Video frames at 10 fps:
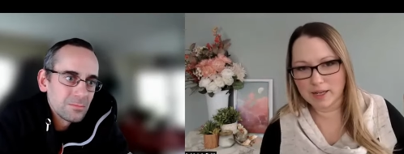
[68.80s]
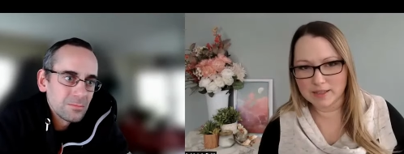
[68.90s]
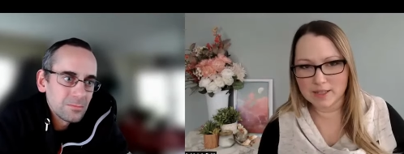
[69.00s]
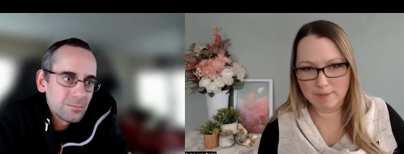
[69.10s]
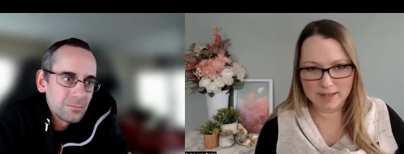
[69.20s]

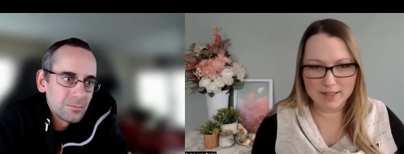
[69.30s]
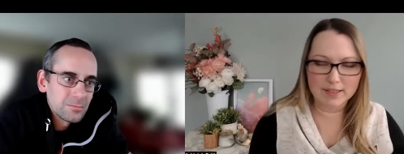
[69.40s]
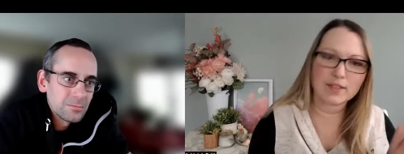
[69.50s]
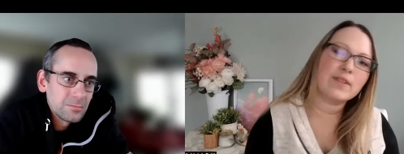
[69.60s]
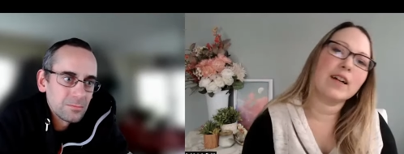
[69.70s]
Speaker 1: about
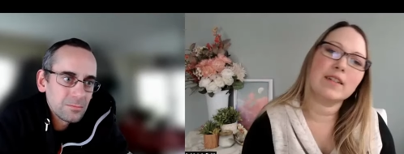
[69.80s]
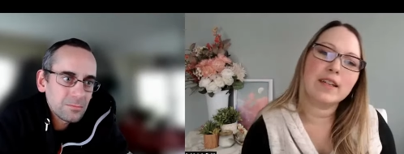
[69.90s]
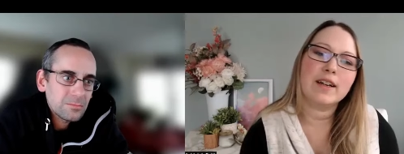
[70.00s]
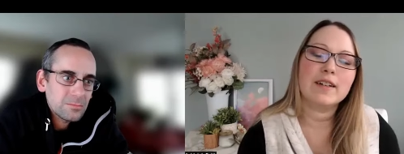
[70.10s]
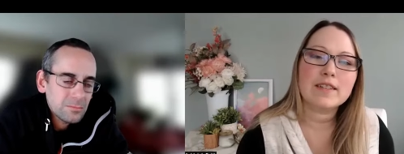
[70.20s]
semantics around
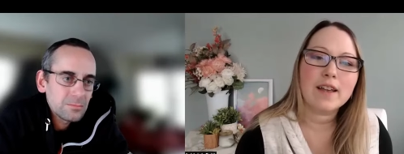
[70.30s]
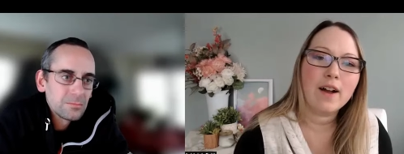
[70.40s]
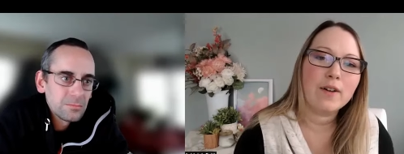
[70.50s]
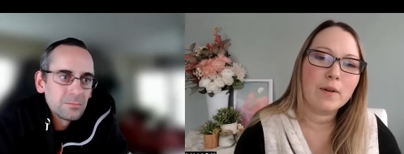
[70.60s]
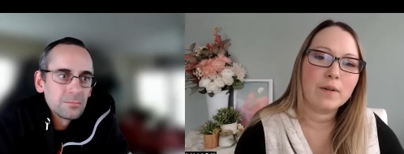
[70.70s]
here.
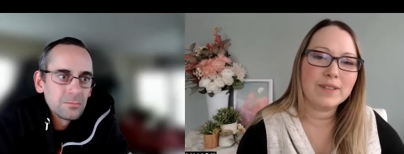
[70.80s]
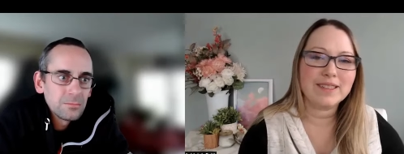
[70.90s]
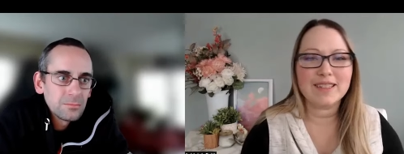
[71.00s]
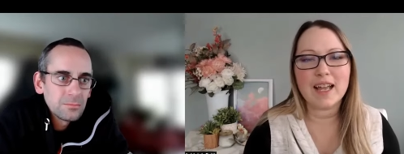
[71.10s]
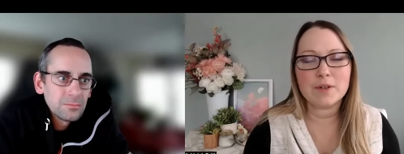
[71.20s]
So
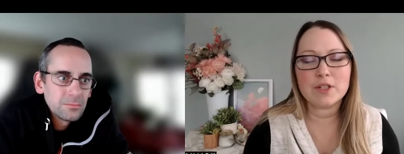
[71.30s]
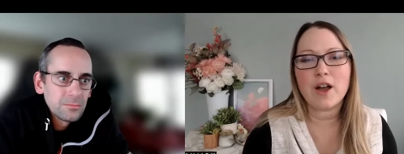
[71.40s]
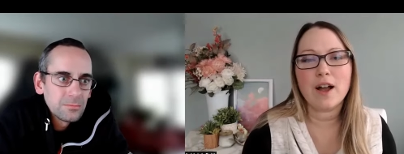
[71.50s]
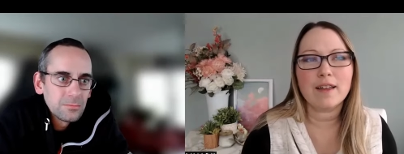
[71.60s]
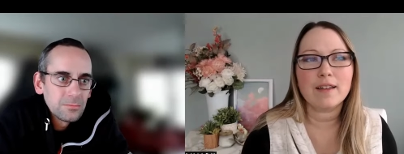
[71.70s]
Quentin and I were
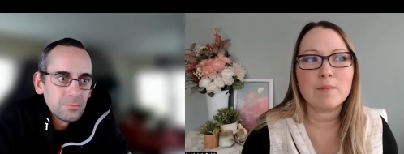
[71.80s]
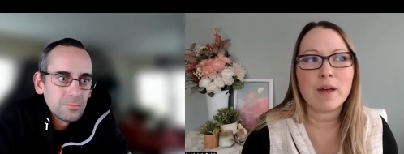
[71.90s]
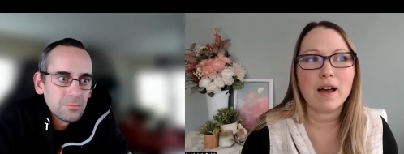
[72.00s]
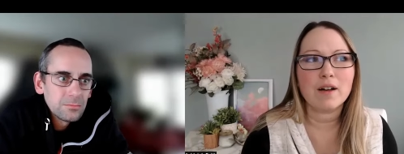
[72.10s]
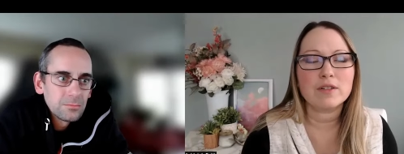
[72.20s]
talking
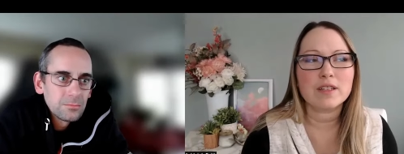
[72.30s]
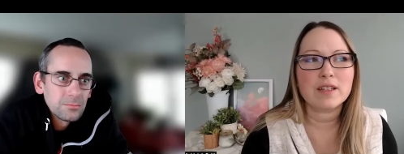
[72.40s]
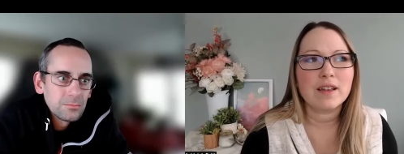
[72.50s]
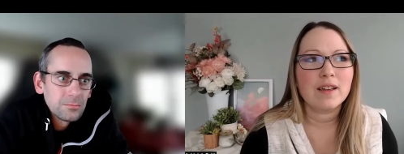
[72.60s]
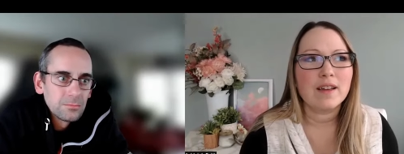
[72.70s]
about
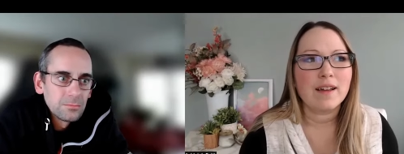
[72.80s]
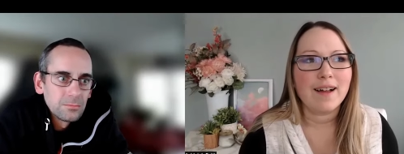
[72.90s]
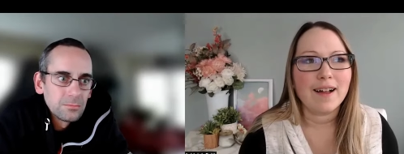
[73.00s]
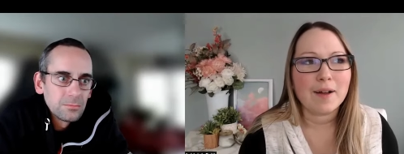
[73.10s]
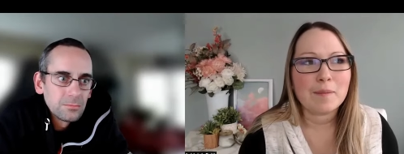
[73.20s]

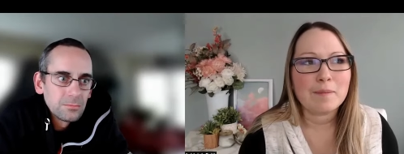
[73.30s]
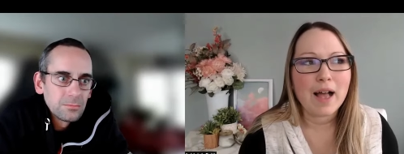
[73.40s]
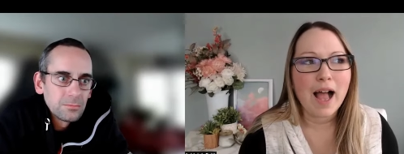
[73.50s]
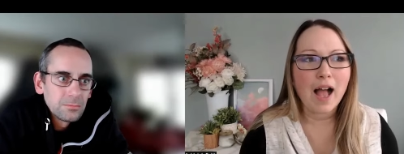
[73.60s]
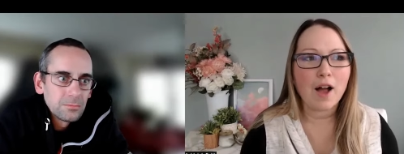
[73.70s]
um,
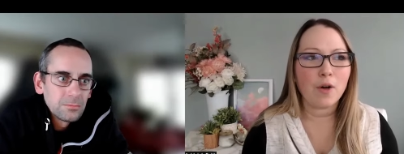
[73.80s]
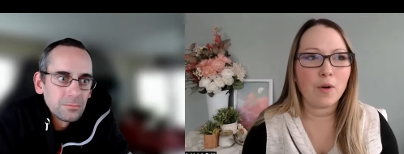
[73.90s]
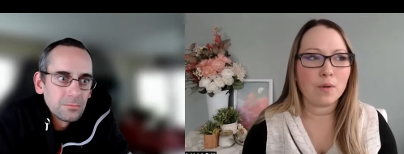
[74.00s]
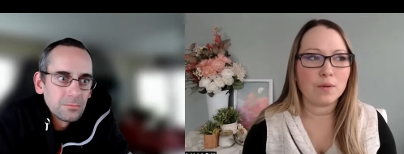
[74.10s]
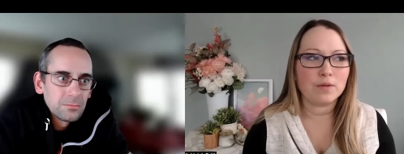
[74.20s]

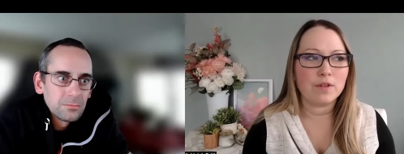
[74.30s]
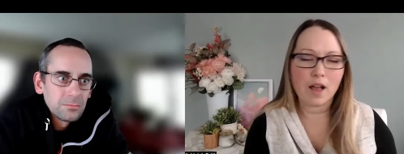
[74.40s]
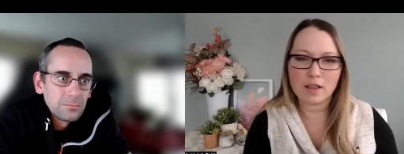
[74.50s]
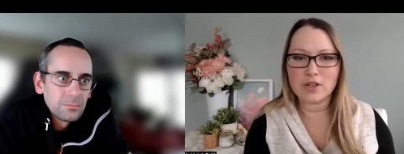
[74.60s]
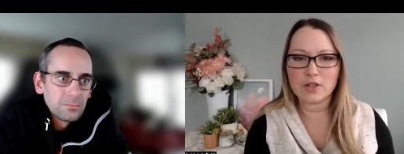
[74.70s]
how
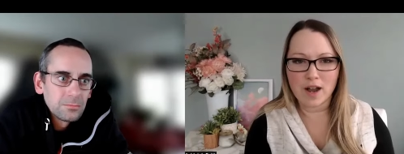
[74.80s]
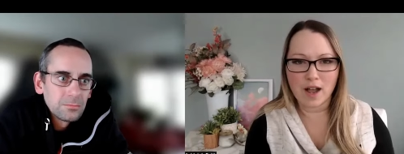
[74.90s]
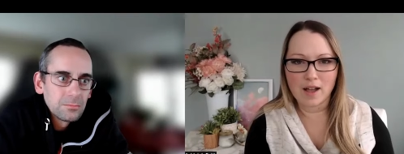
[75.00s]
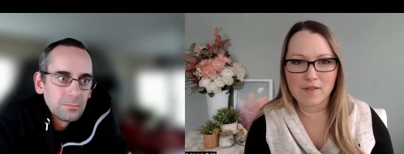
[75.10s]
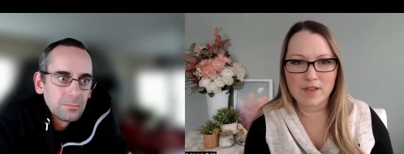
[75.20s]
knowledge
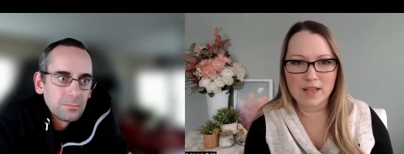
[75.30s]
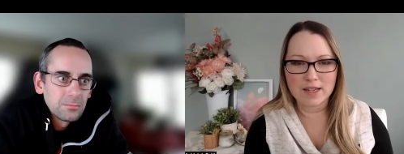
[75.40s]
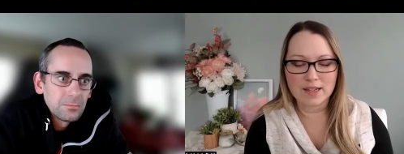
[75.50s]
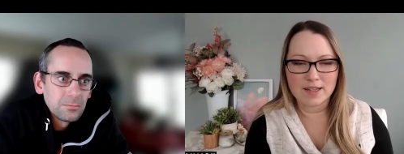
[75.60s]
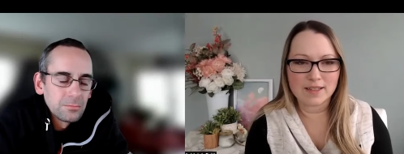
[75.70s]
graph
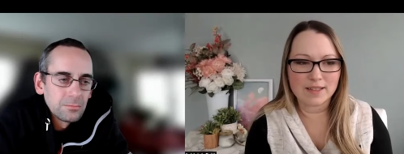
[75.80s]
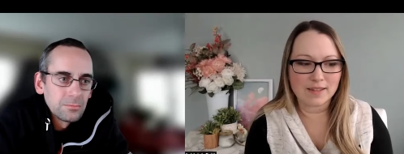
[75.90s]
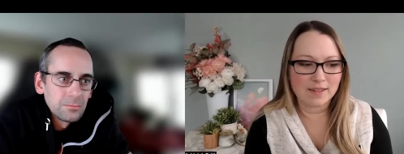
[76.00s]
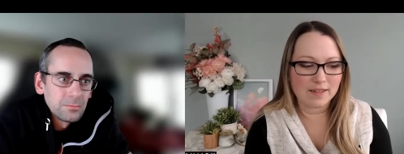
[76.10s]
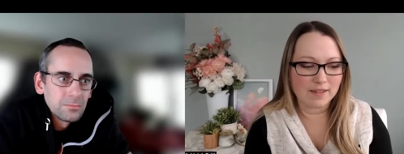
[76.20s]
is
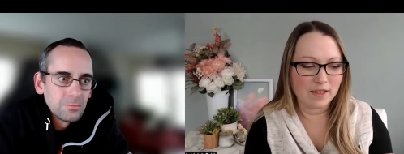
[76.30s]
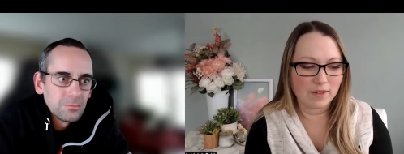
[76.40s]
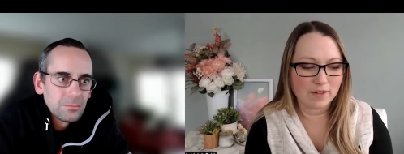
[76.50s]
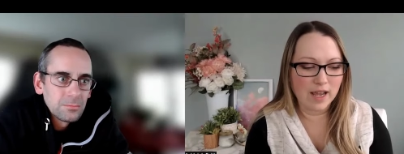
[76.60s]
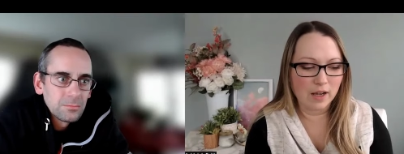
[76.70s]
you
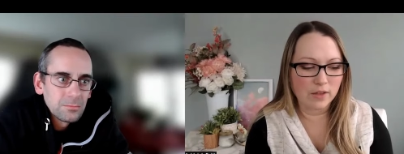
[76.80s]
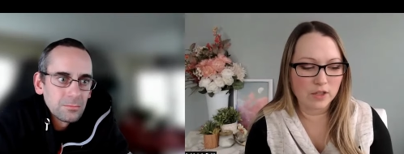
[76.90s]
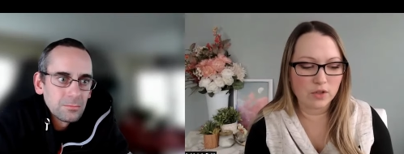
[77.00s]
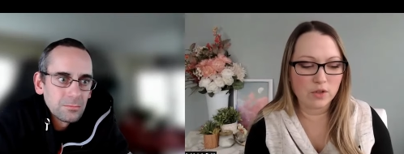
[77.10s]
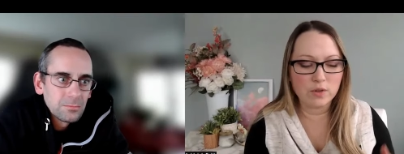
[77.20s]
know, now
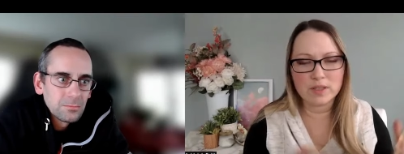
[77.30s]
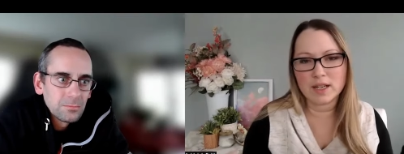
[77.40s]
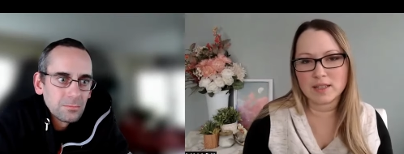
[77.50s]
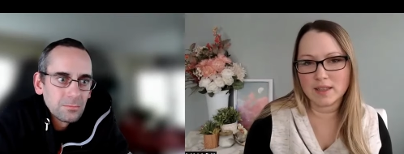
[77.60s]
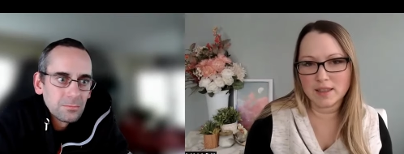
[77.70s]
this new
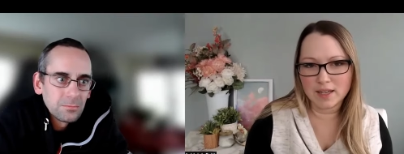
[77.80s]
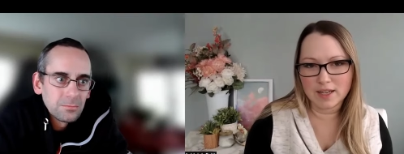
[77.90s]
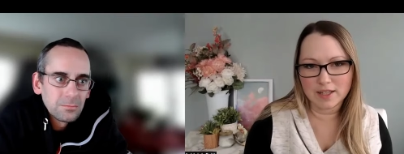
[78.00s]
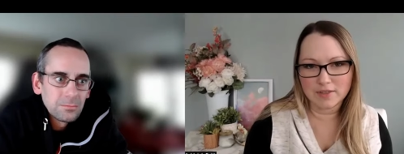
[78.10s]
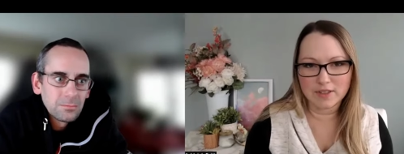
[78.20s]
sexy
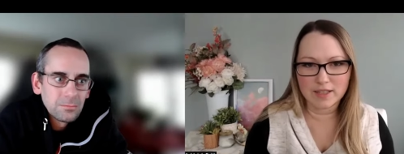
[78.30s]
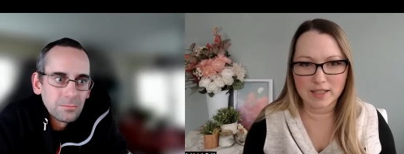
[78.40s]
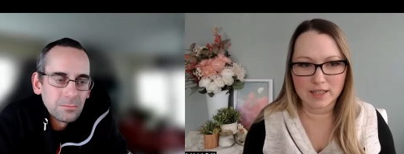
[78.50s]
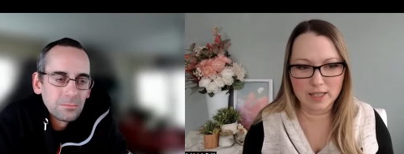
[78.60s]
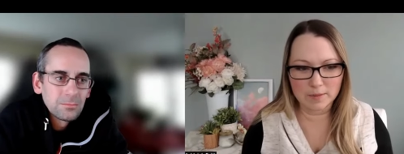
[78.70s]
thing for the
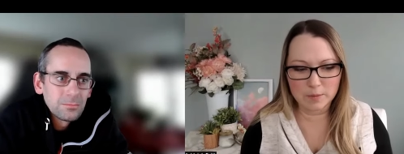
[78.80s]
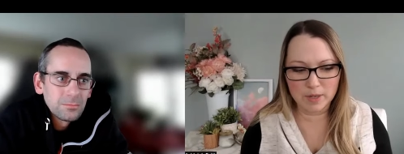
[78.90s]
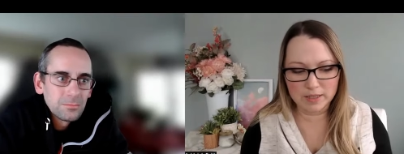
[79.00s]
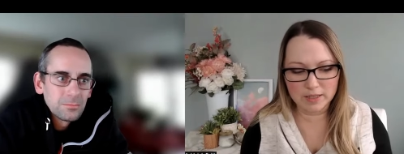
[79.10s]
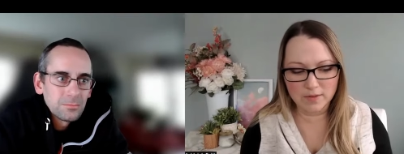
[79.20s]
LLM
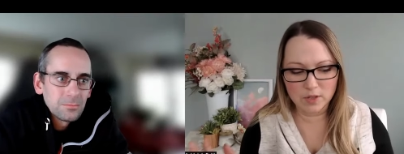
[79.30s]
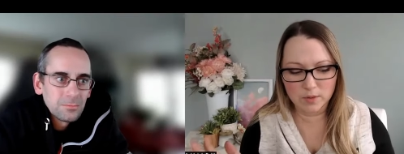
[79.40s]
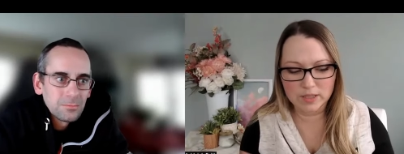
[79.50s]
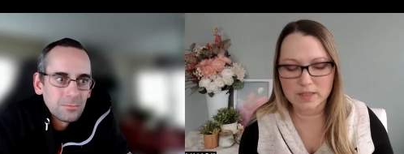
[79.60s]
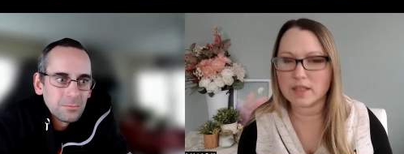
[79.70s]
space, even though
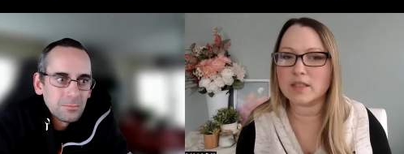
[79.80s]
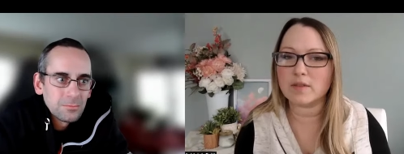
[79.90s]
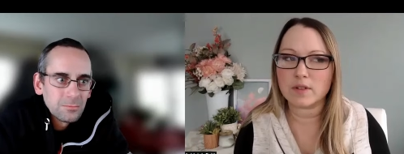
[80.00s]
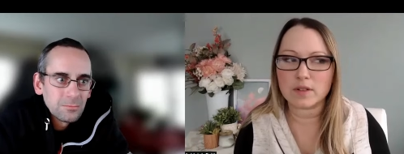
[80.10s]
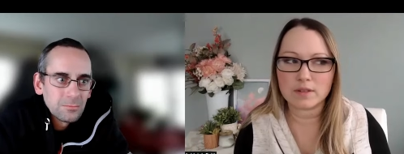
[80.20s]
it's
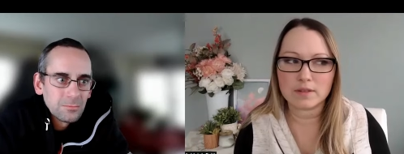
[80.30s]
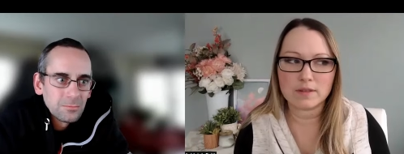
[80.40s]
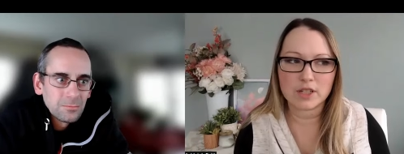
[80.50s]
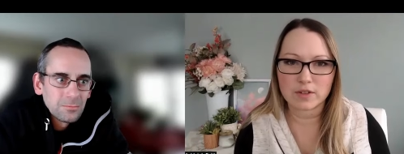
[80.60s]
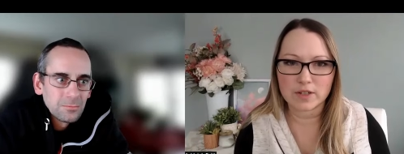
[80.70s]
existed for
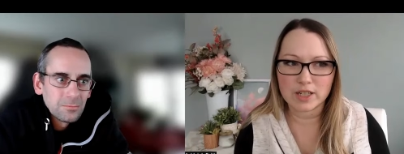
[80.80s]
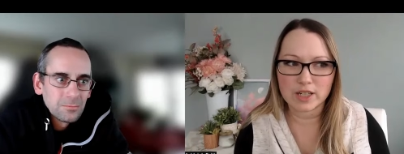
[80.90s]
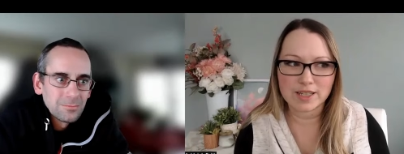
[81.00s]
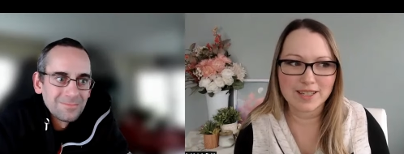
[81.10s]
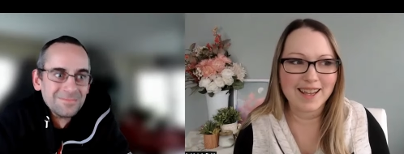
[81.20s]

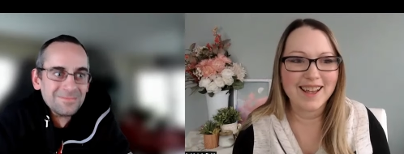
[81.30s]
generations.